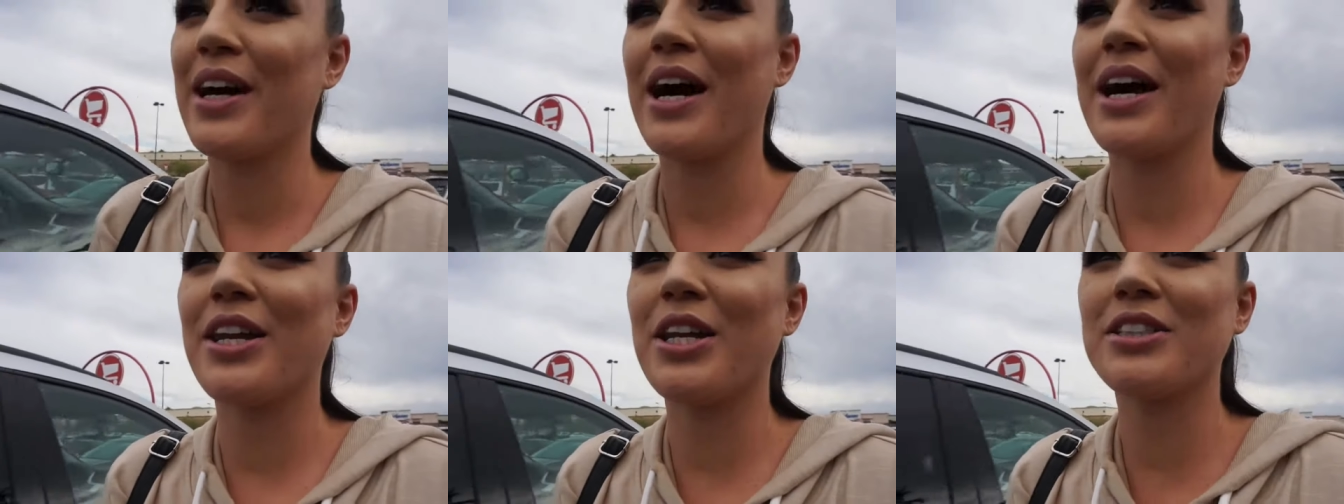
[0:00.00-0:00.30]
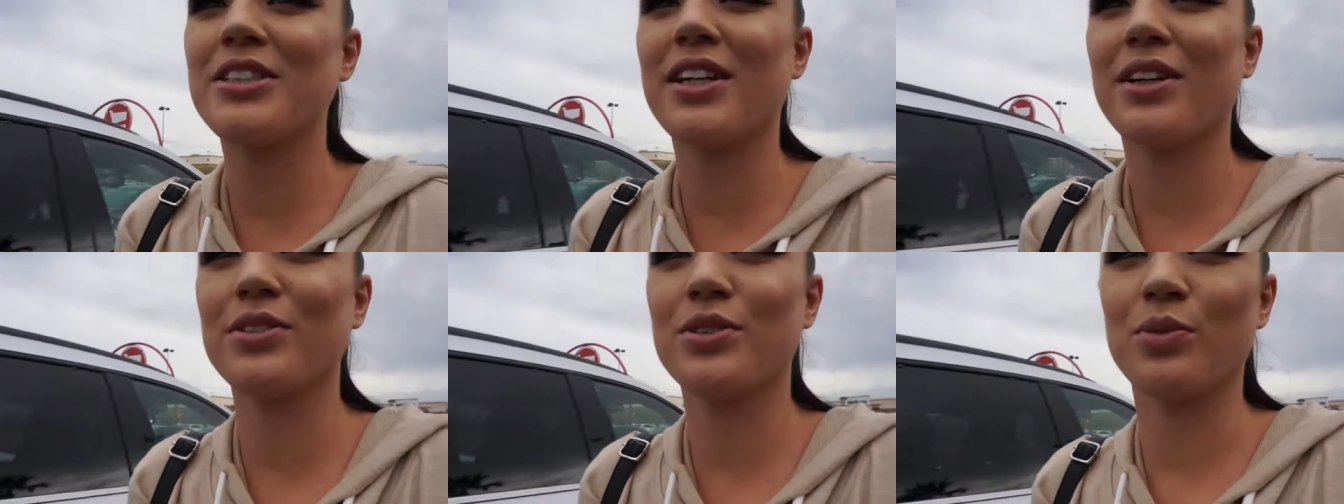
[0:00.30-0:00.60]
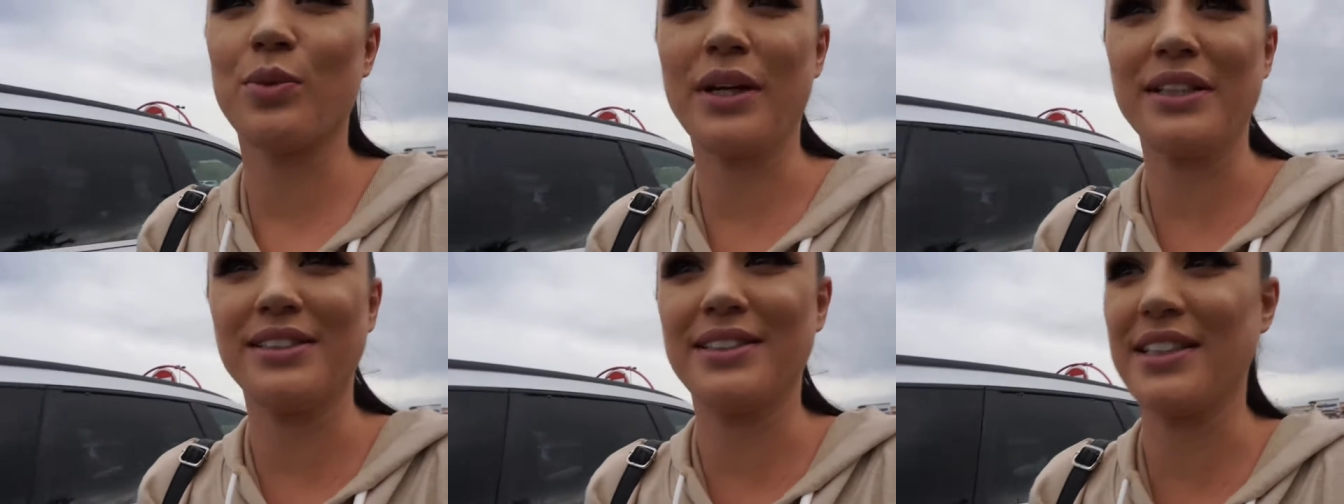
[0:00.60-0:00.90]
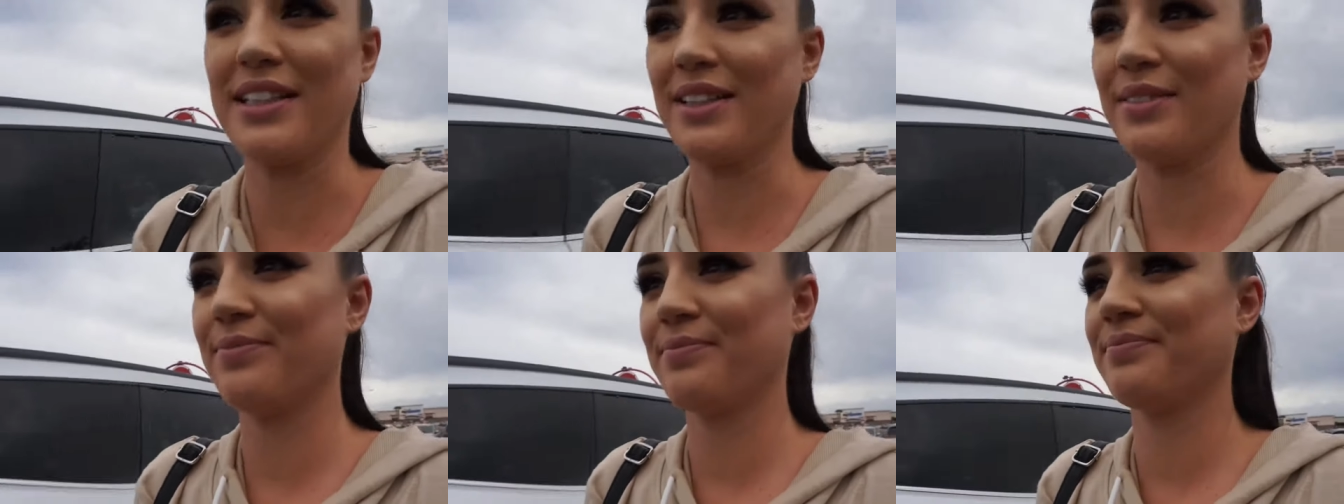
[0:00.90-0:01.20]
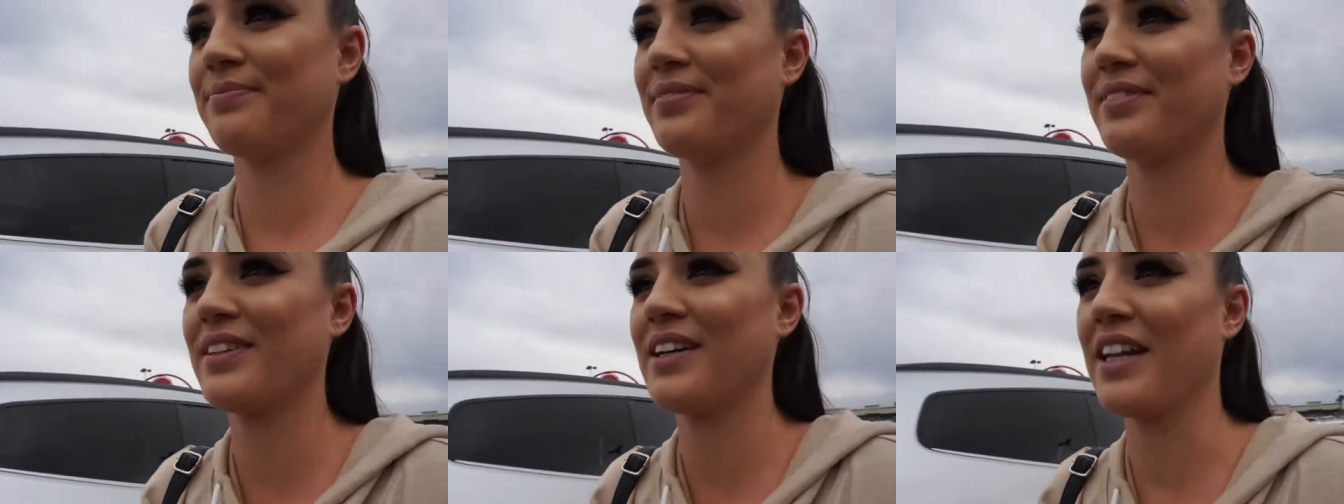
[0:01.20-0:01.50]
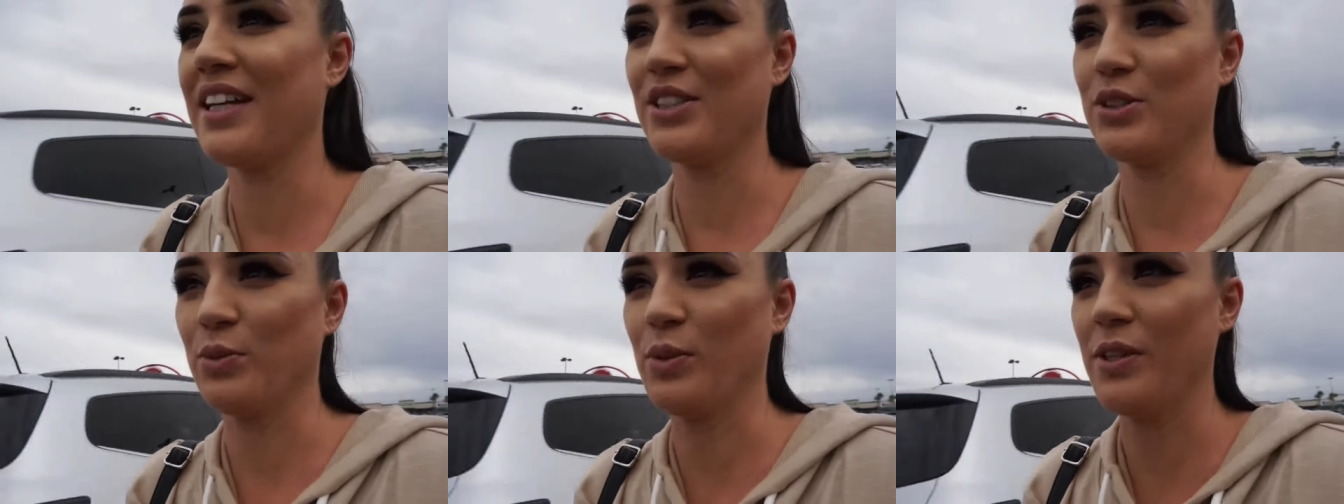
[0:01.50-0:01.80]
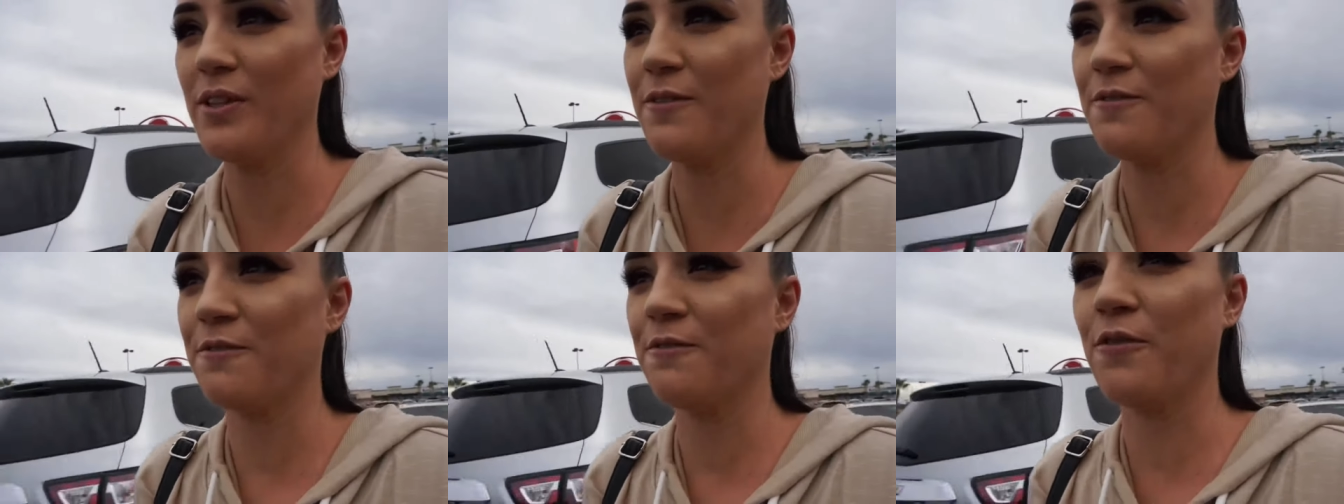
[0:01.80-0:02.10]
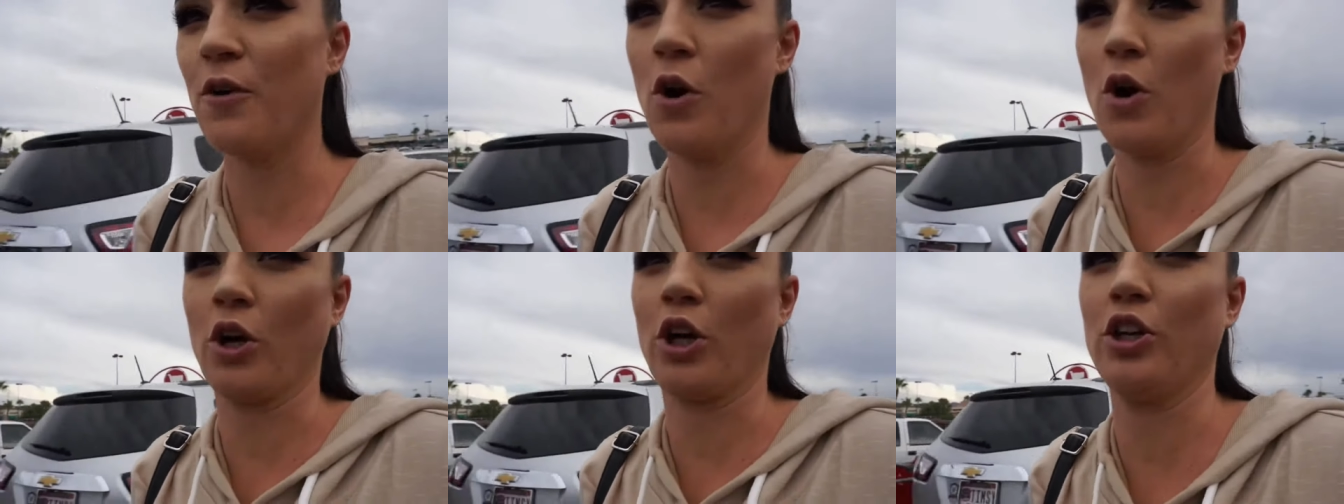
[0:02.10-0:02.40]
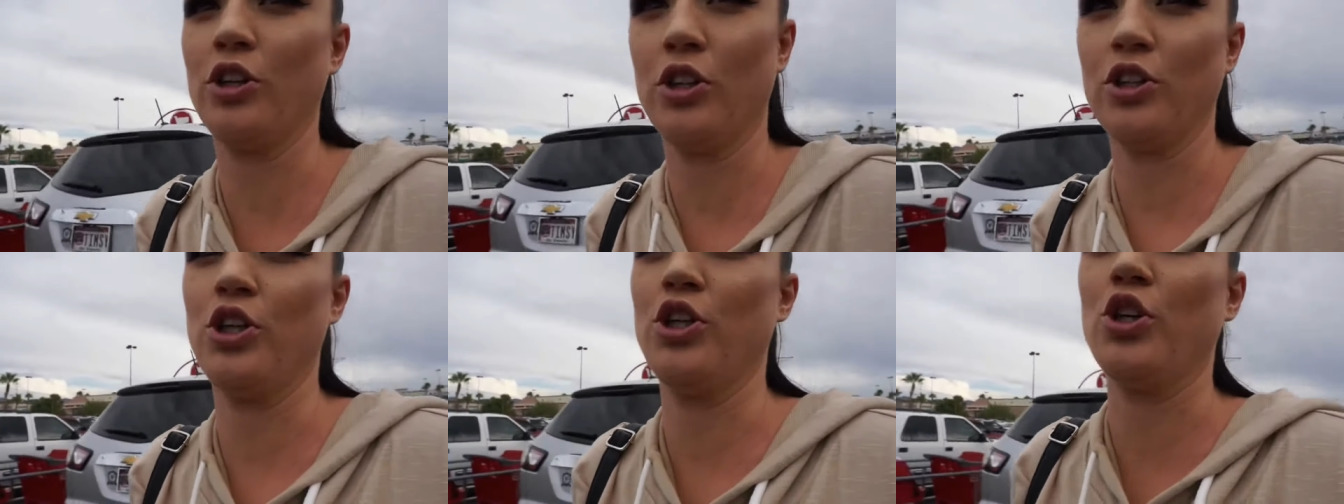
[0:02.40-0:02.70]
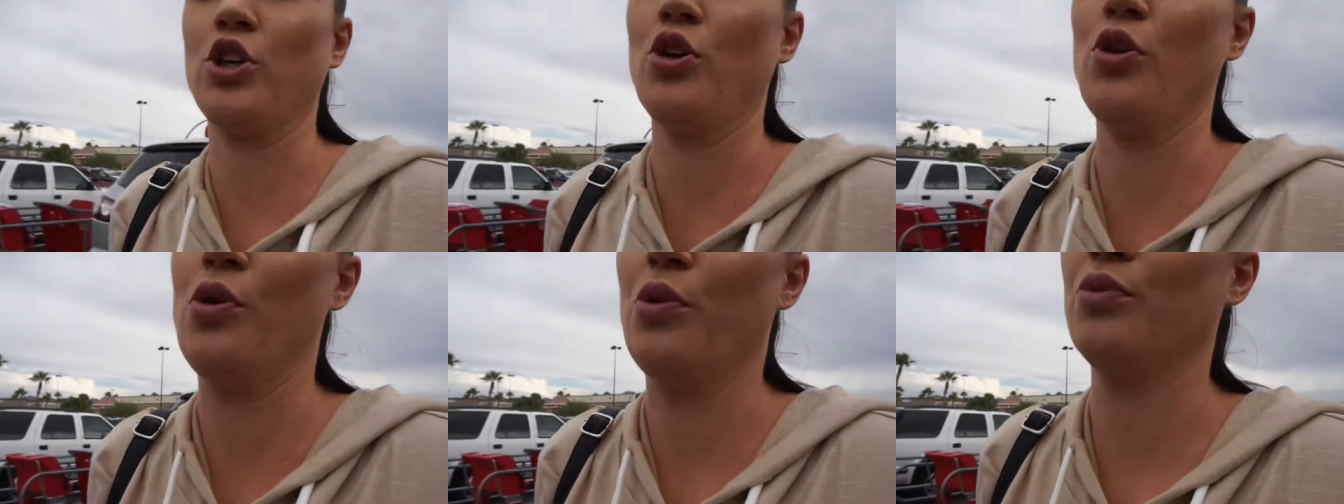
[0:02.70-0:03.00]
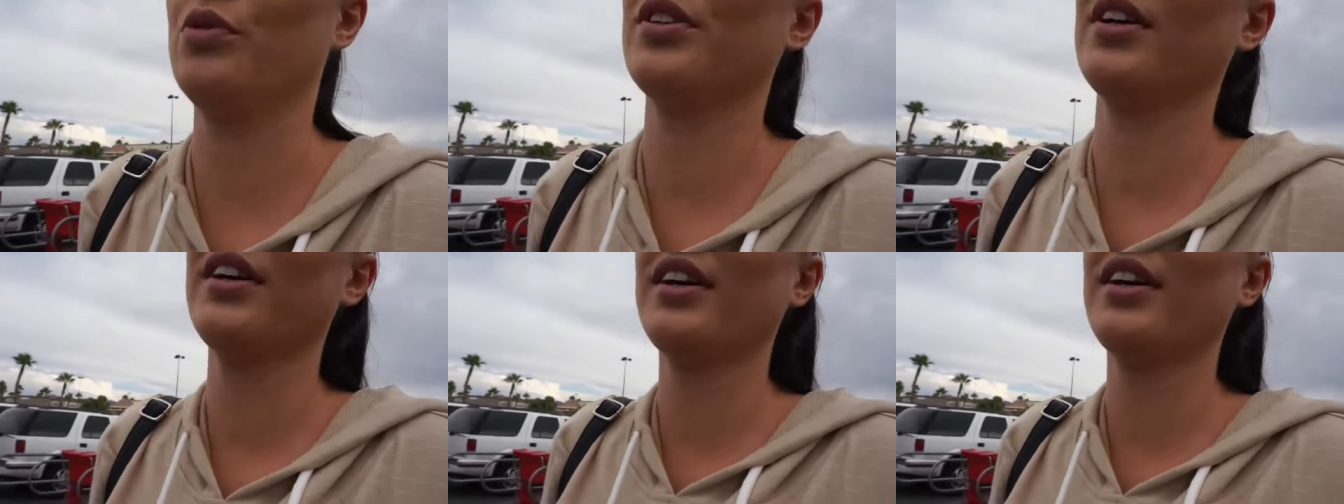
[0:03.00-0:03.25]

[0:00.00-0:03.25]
an adult onesie, and it's really fucking cute.